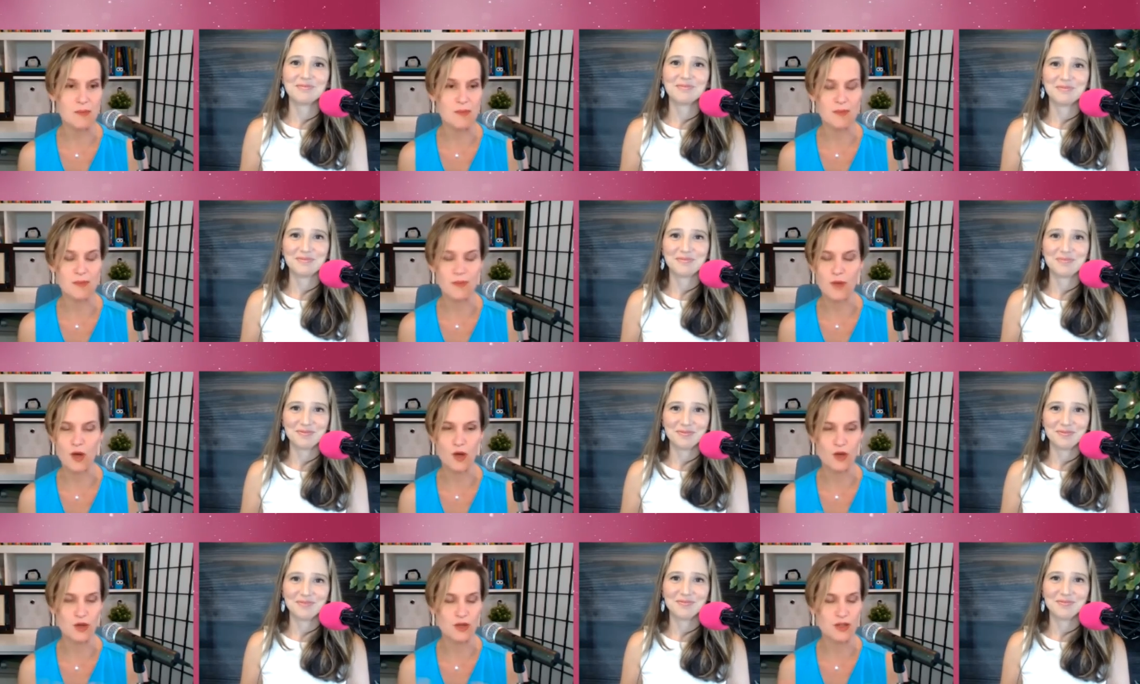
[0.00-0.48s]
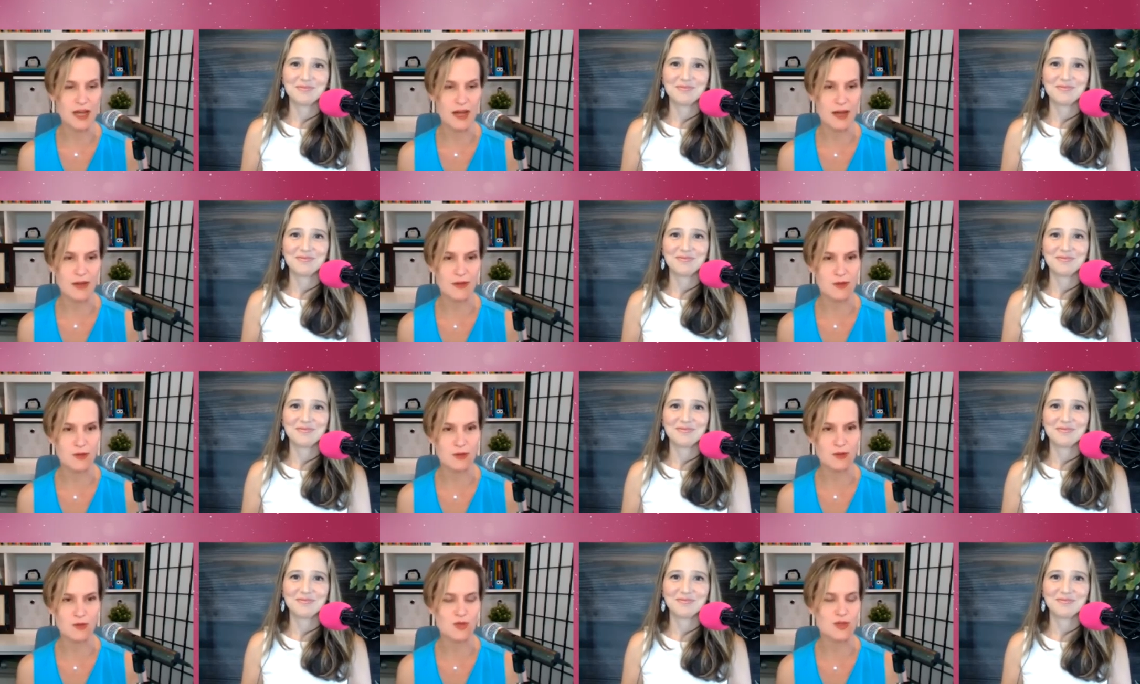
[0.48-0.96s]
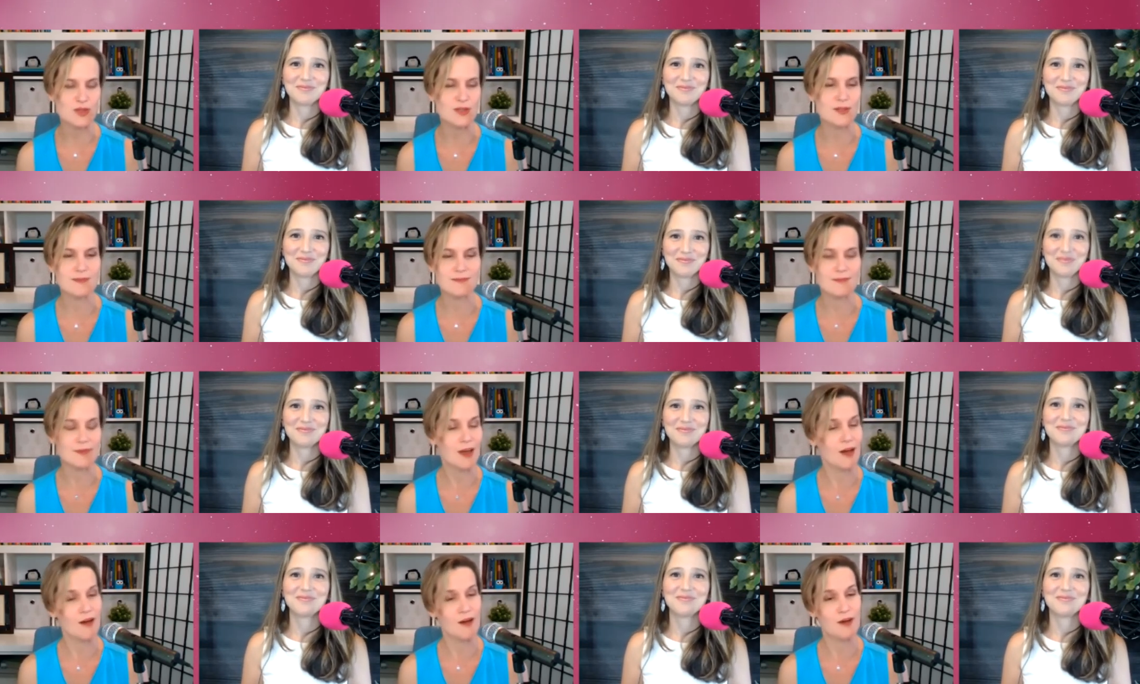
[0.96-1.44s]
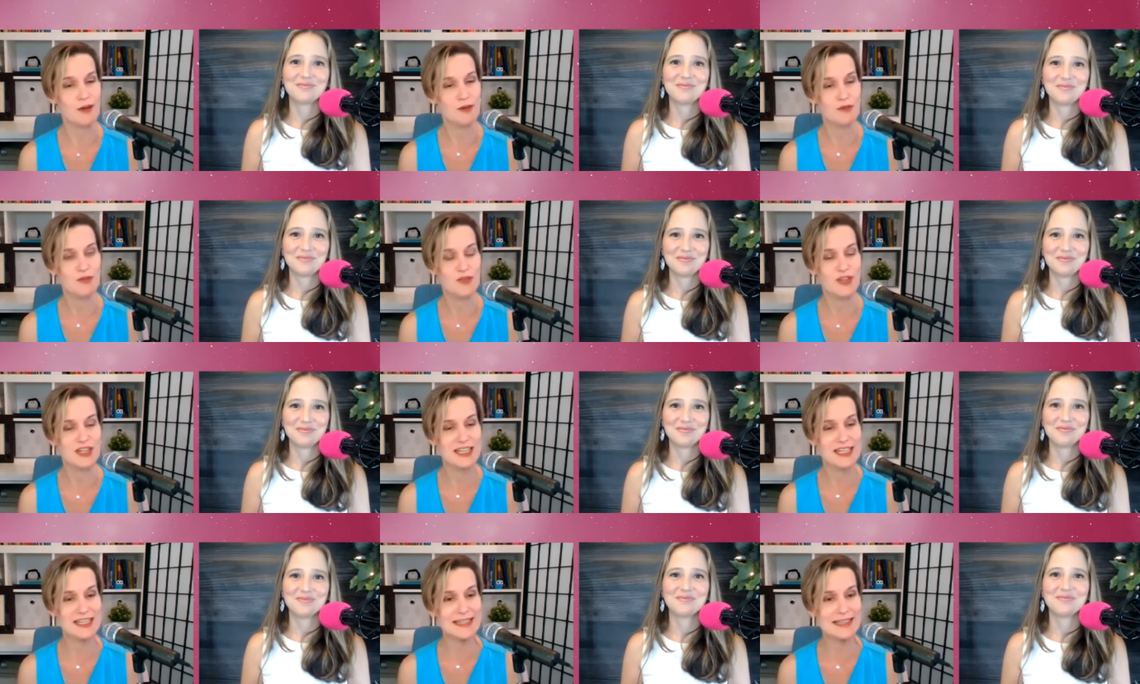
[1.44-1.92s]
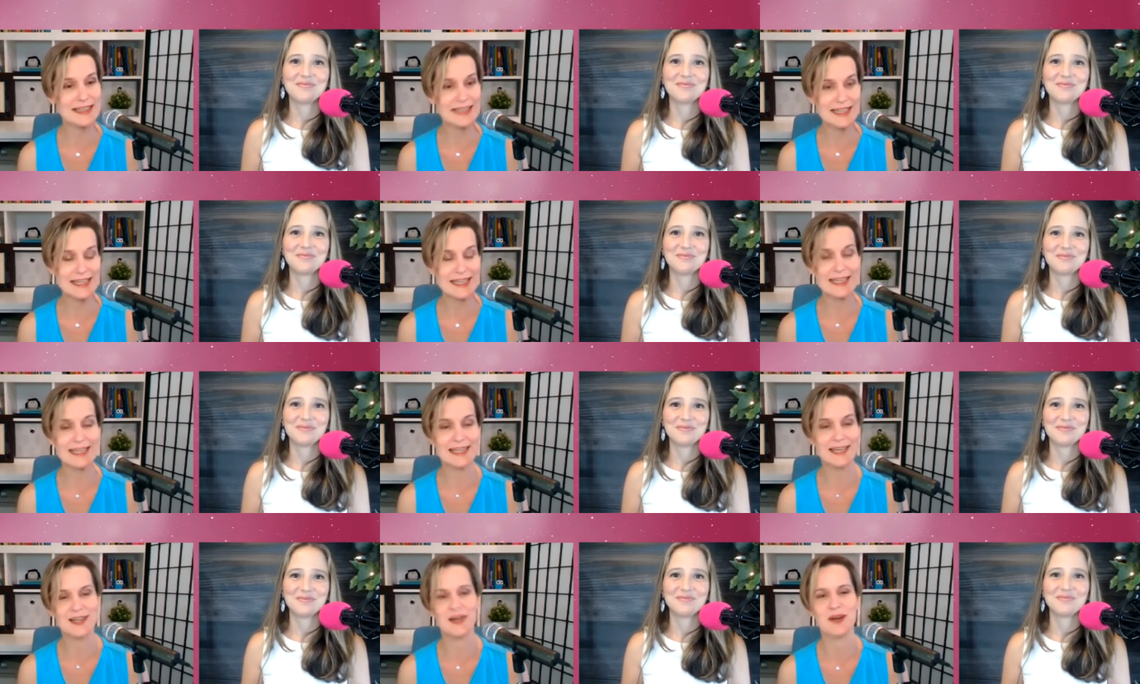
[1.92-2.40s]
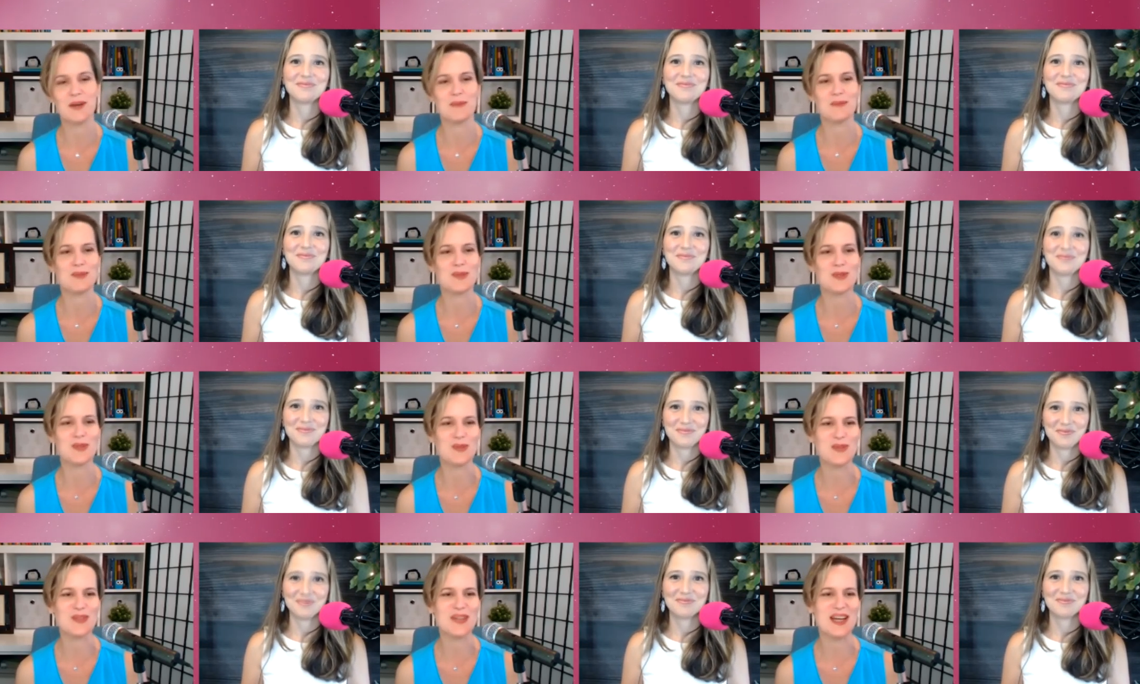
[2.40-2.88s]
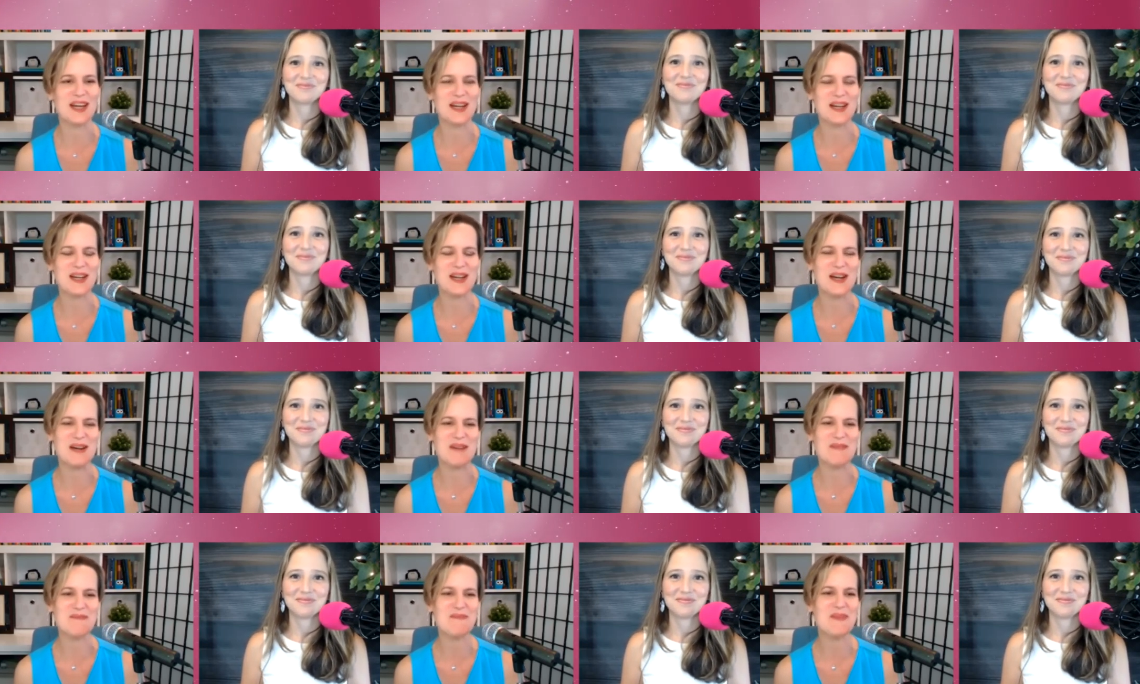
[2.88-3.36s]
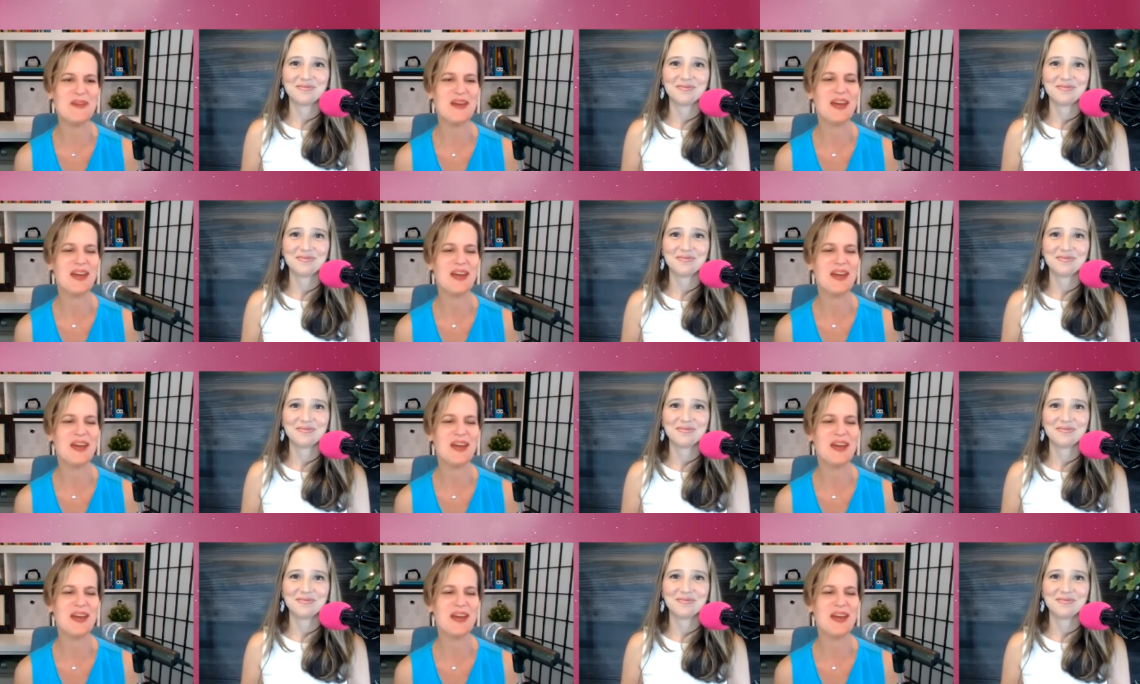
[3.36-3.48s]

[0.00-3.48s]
Speaker 1: all together, just confidentlyhomeschool.com.